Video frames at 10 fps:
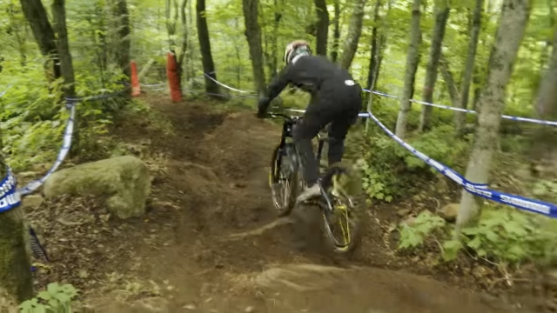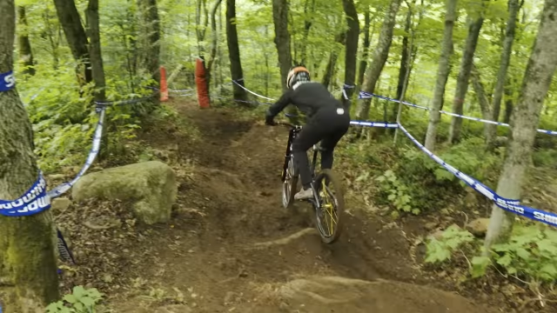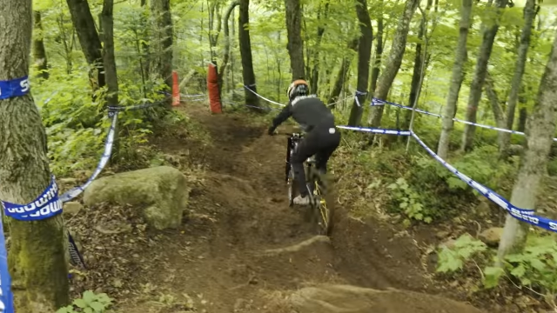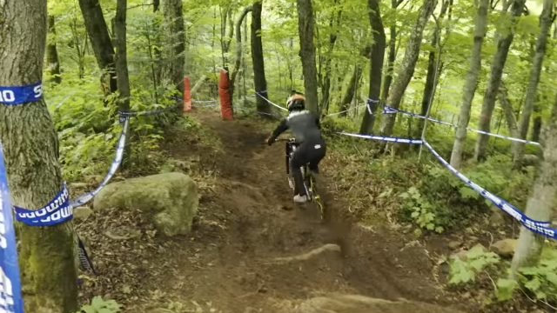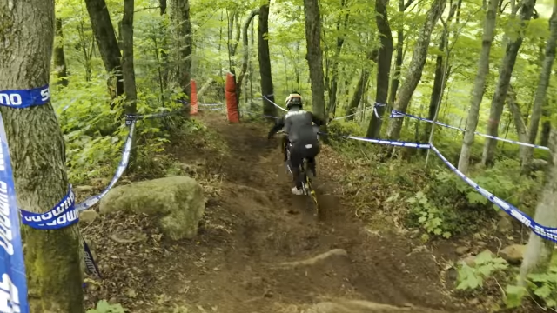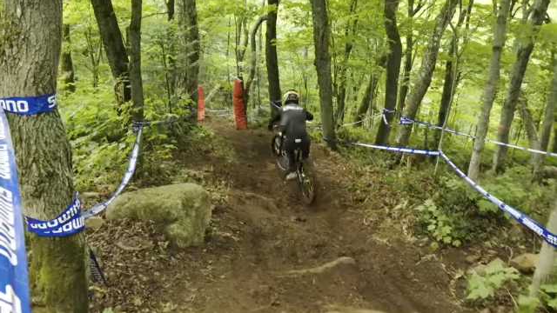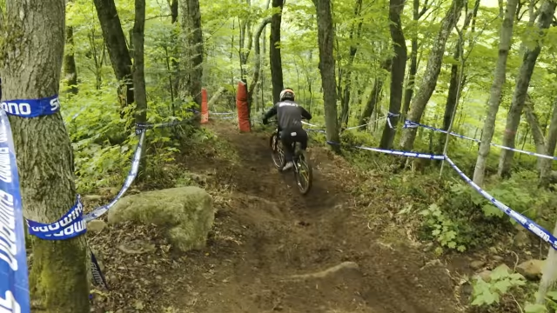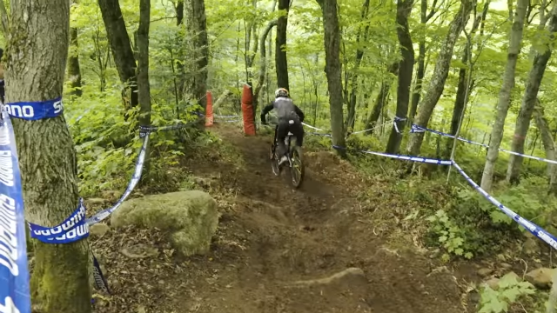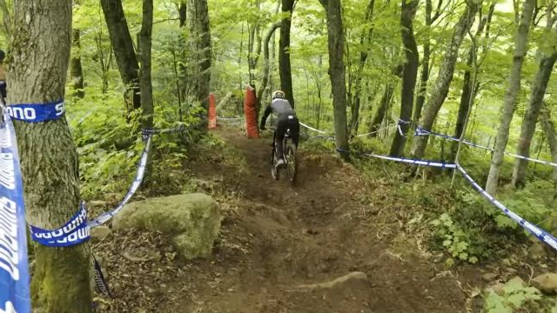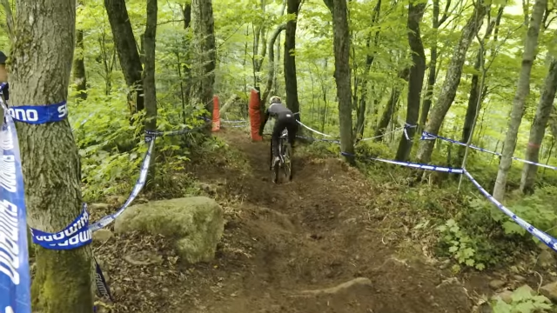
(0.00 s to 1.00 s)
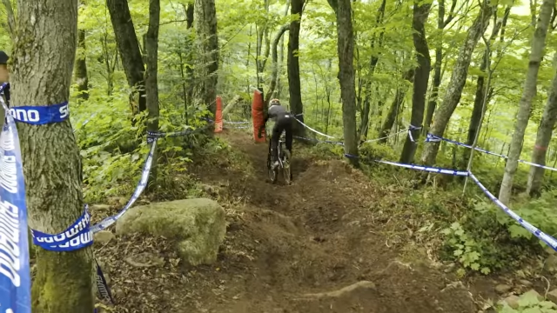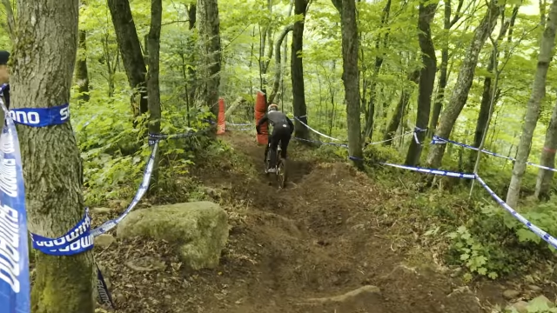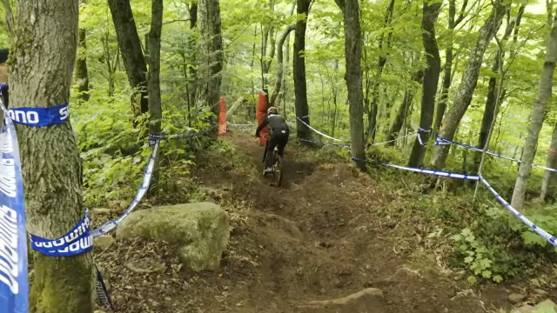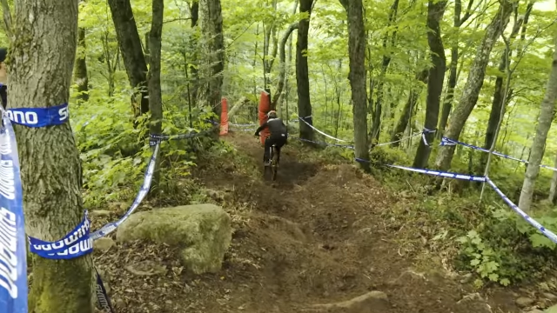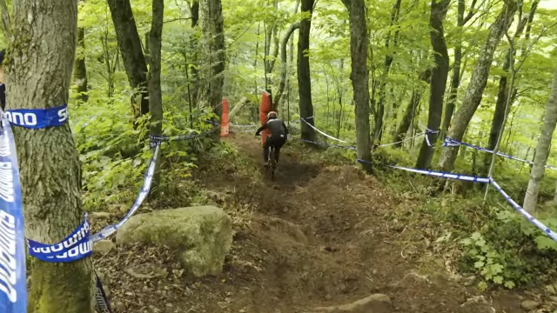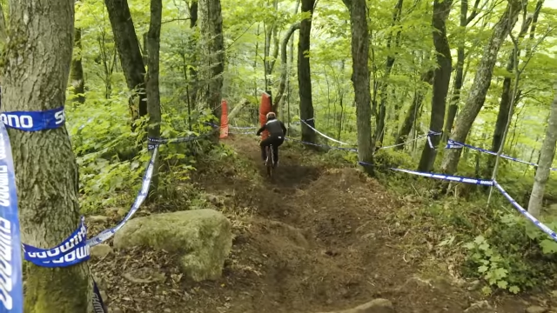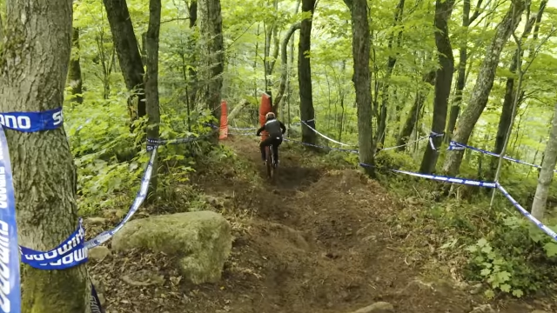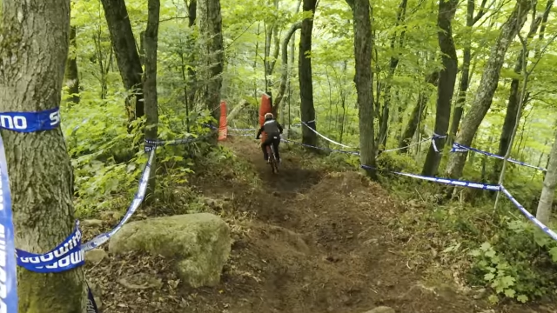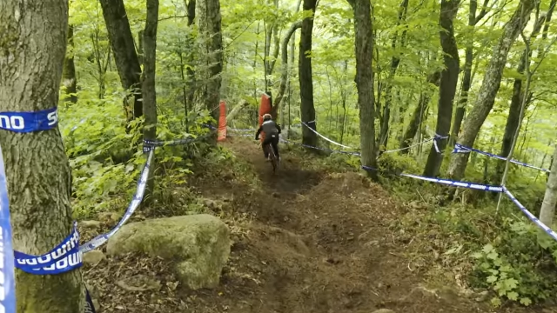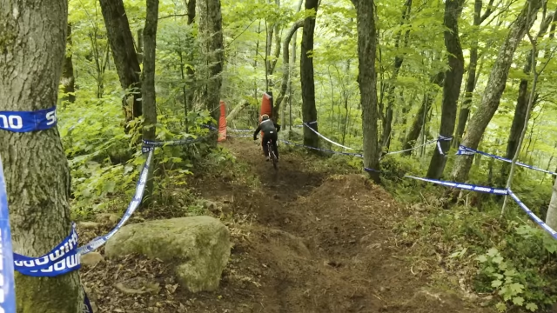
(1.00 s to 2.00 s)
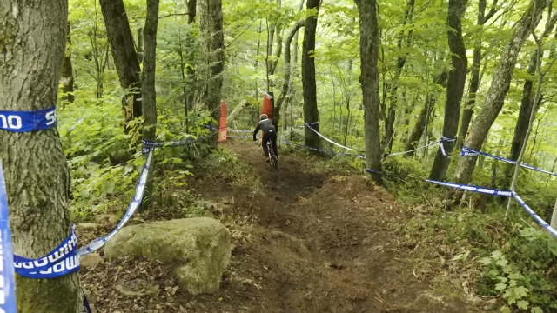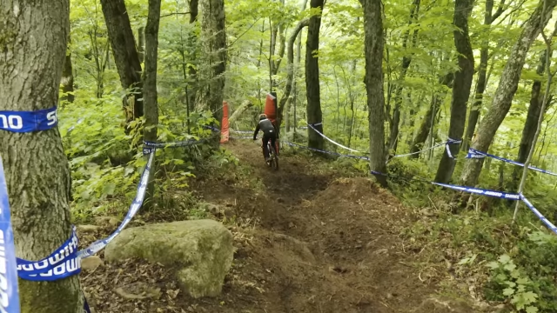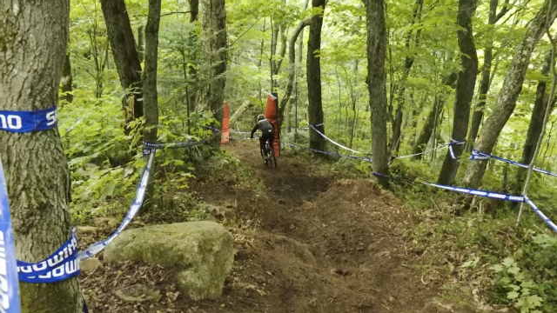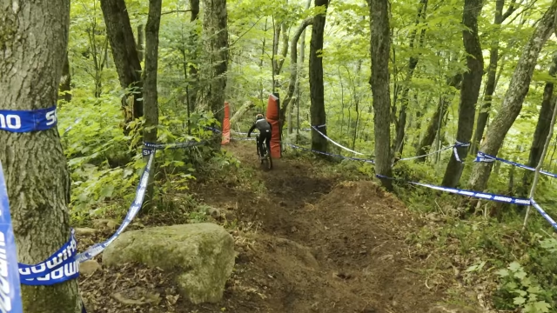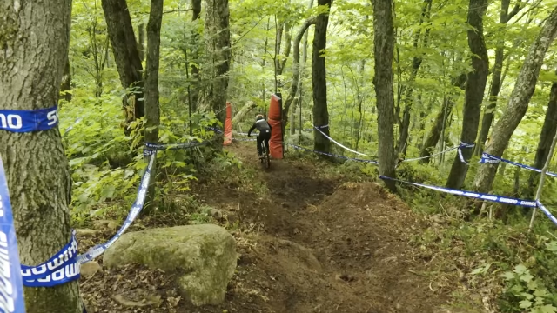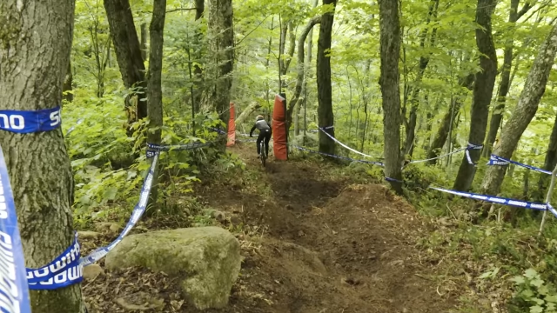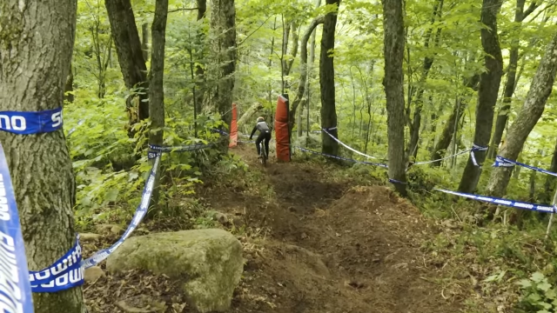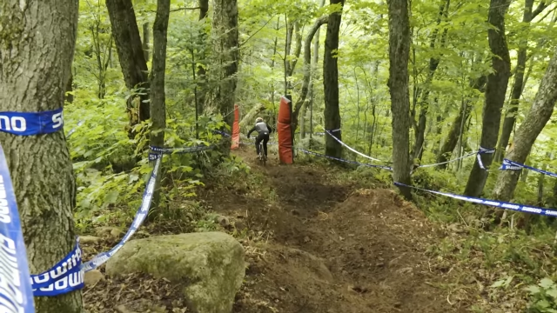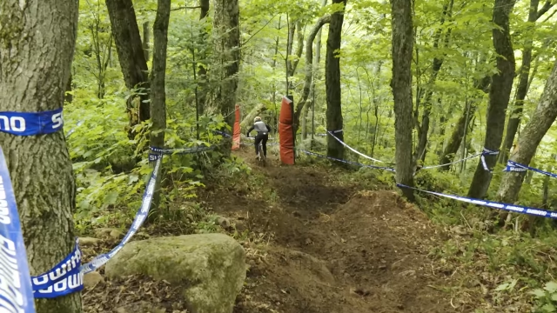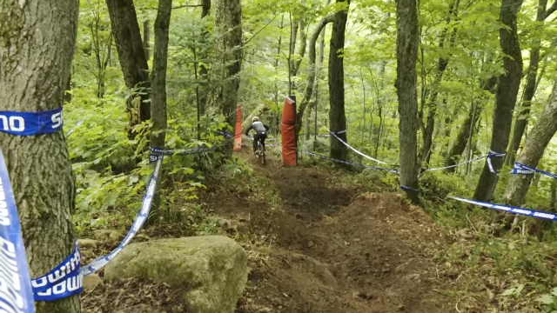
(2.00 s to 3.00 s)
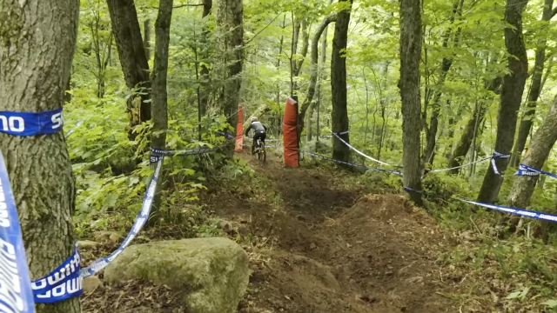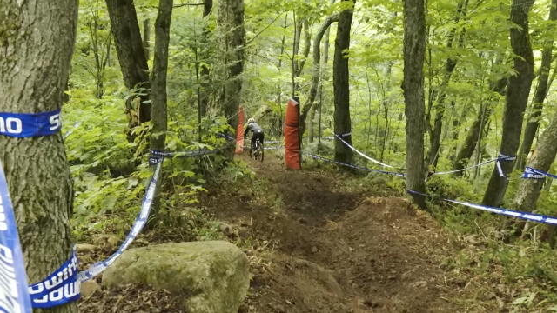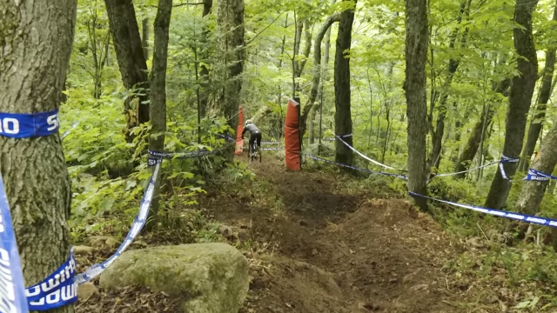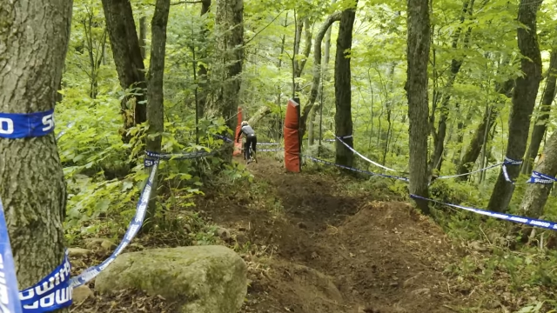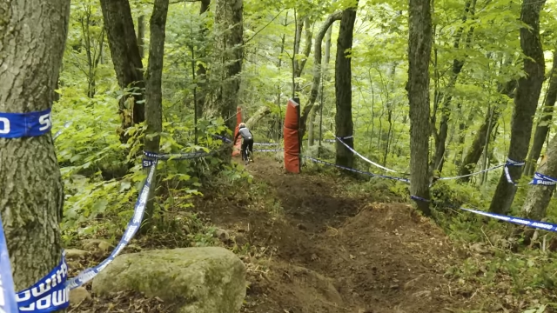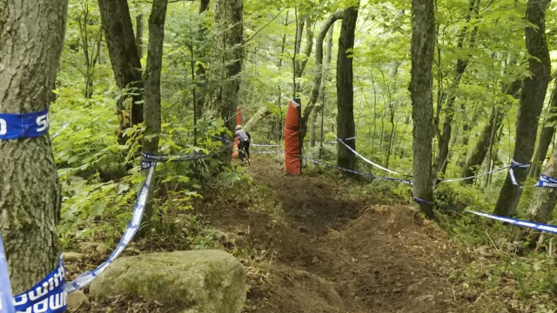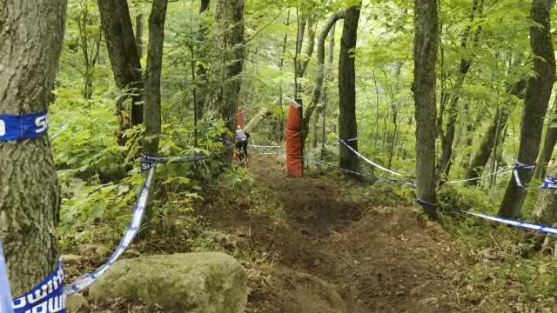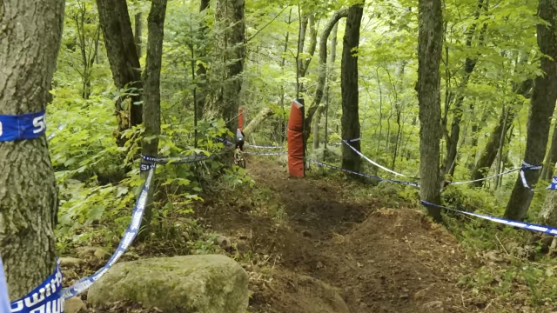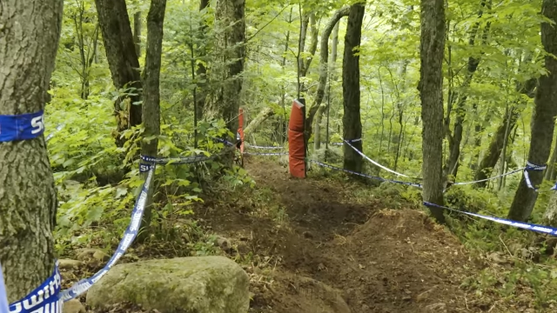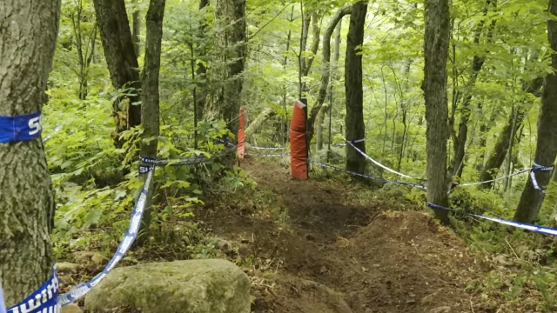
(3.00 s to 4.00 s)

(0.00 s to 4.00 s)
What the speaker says: (no speaker visible)